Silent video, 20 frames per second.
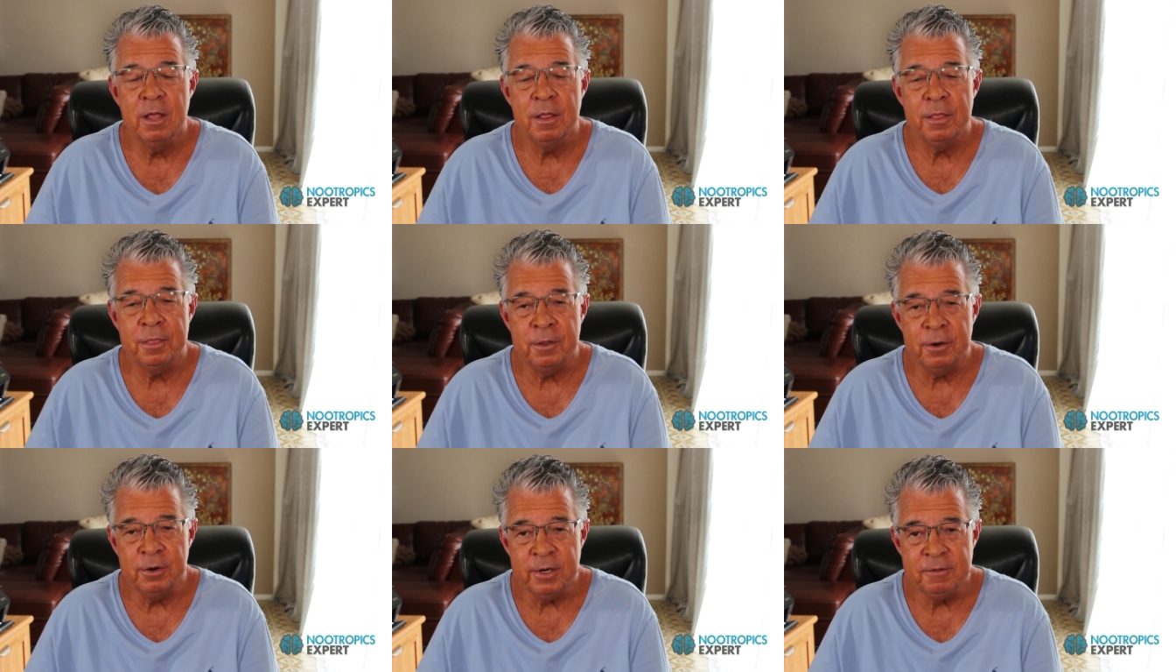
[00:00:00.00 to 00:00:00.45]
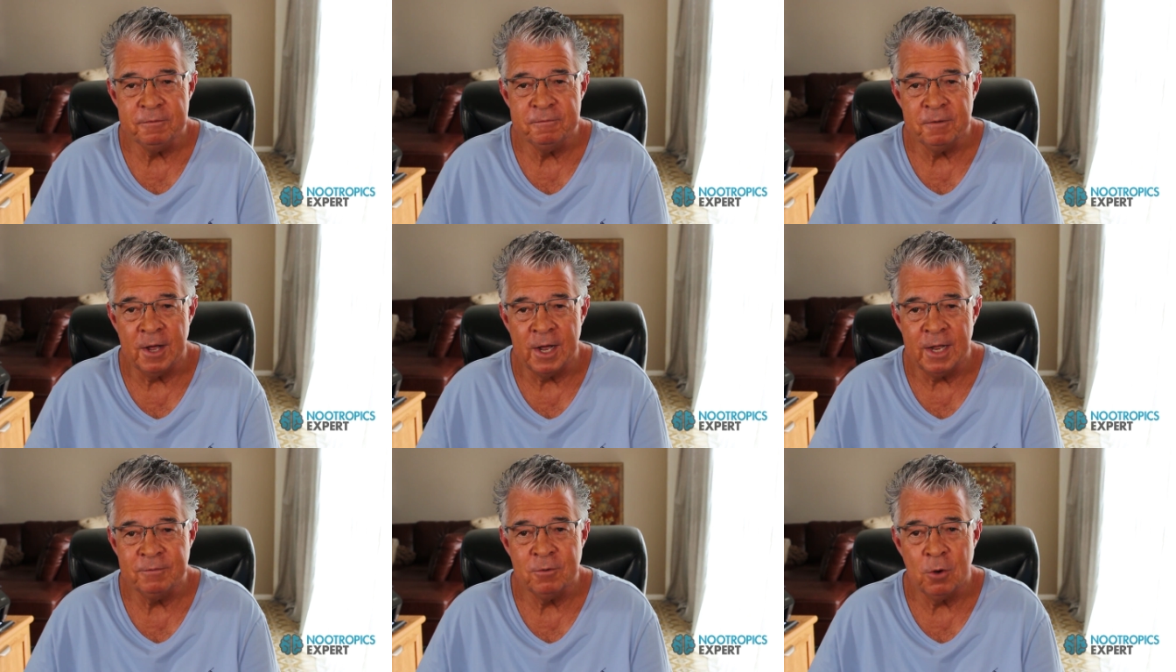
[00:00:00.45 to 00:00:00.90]

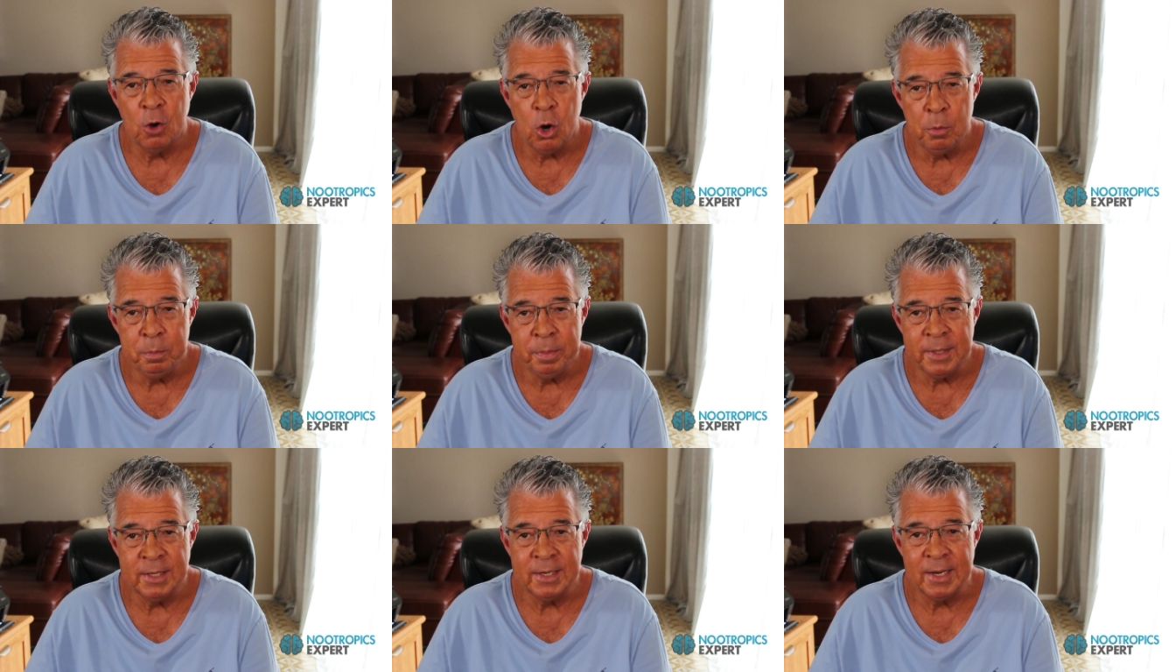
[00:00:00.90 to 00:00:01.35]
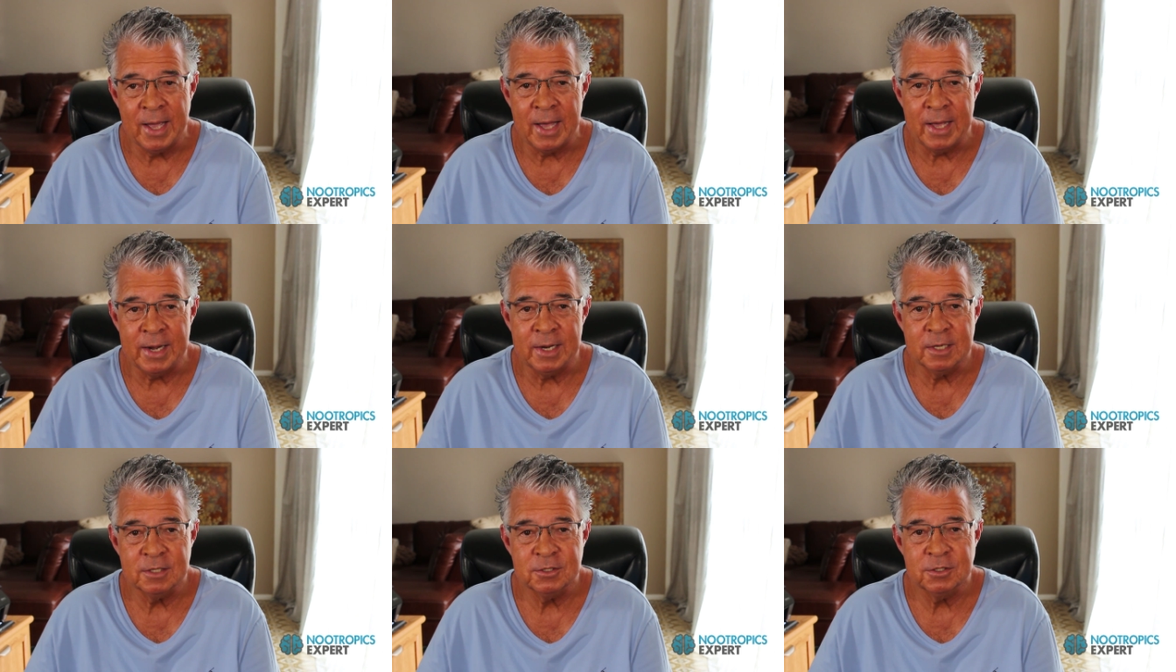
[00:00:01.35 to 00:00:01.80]
35 opiate
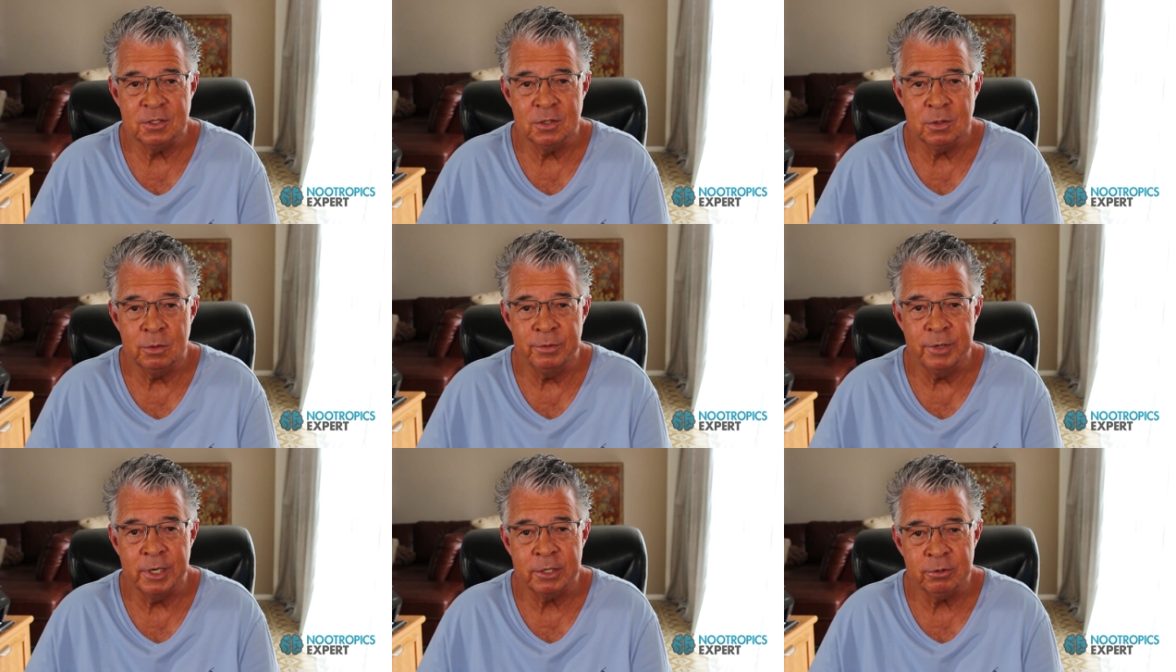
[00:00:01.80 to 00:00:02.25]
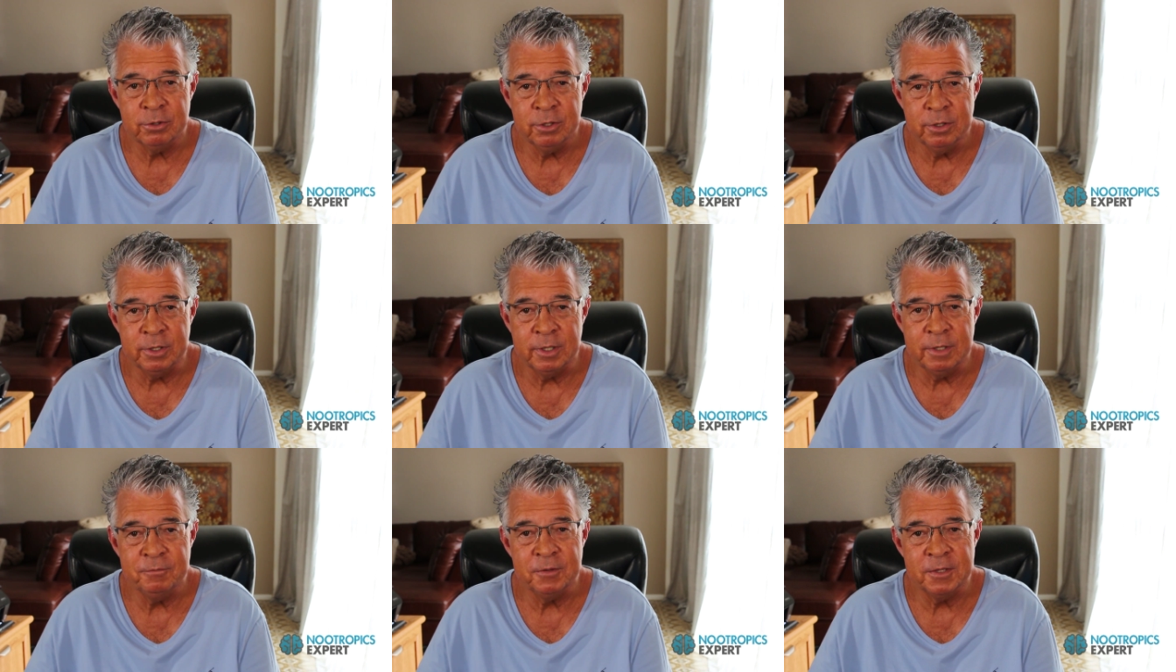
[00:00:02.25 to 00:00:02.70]
addicts were
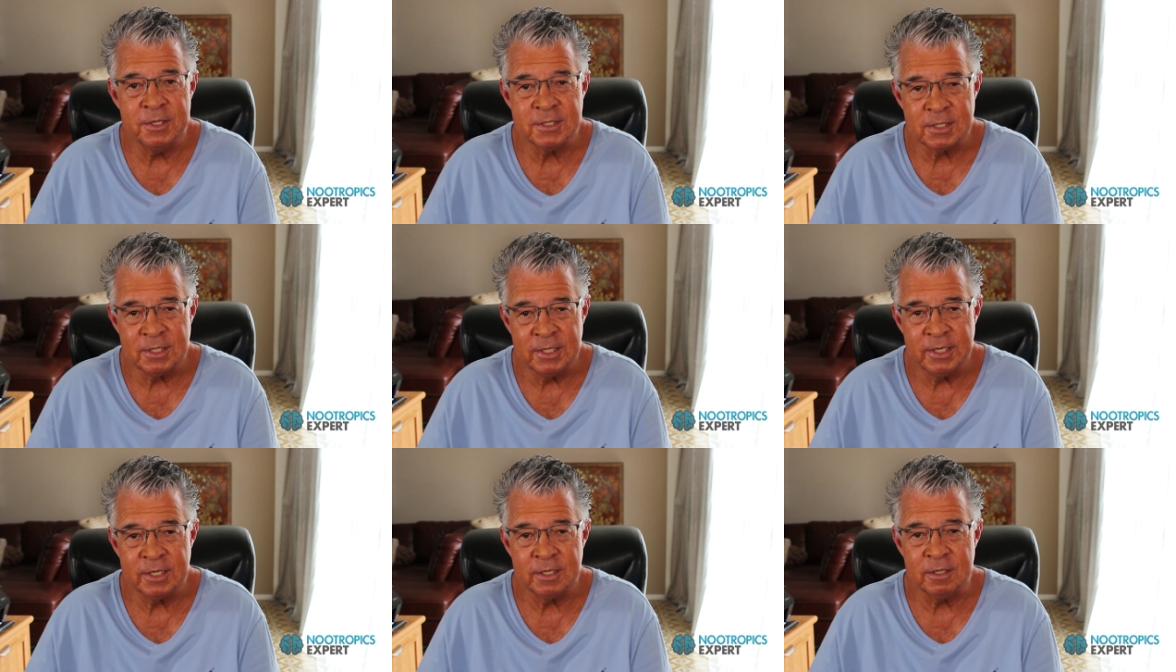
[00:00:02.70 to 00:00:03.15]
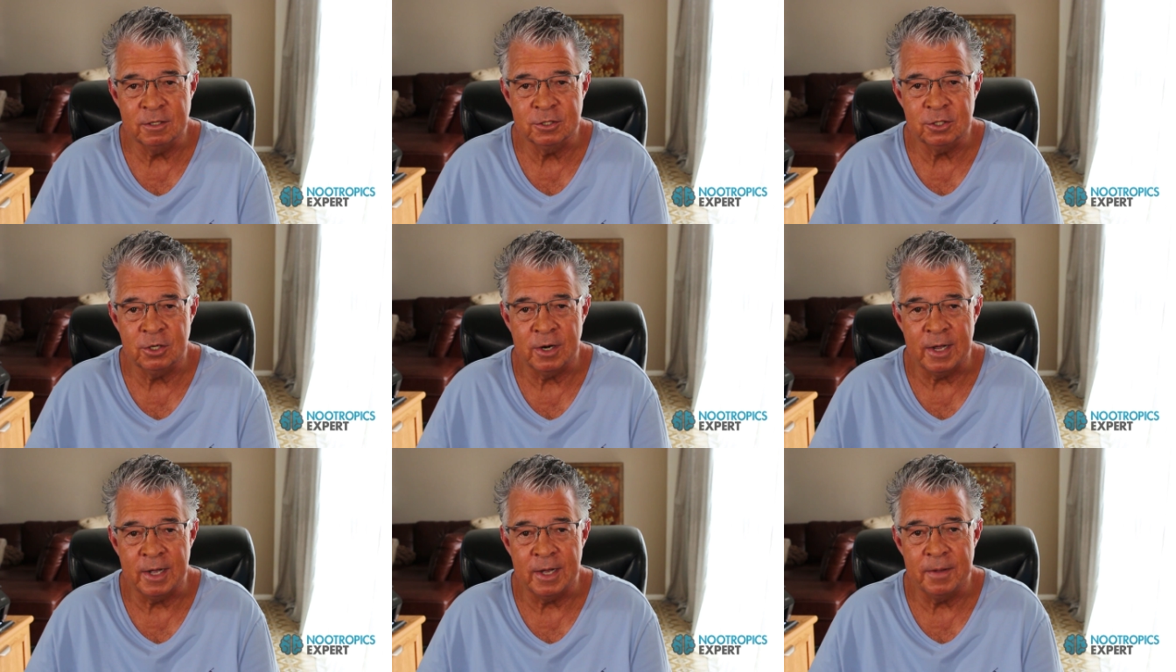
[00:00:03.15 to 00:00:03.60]
recruited for this clinical
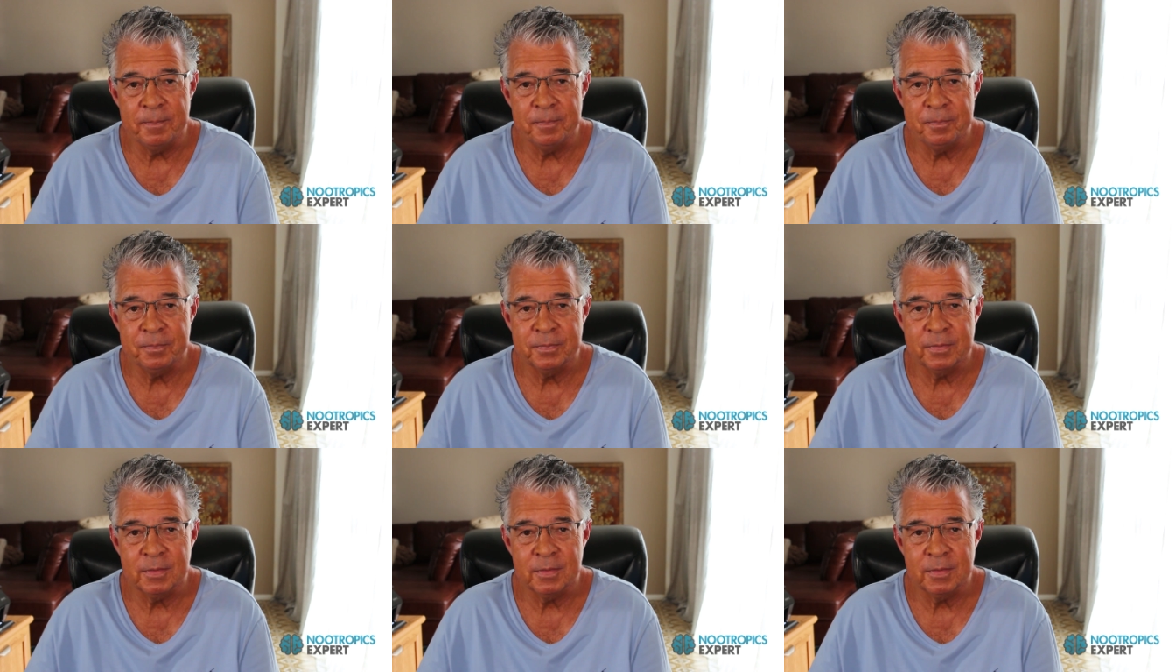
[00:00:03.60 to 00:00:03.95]
trial.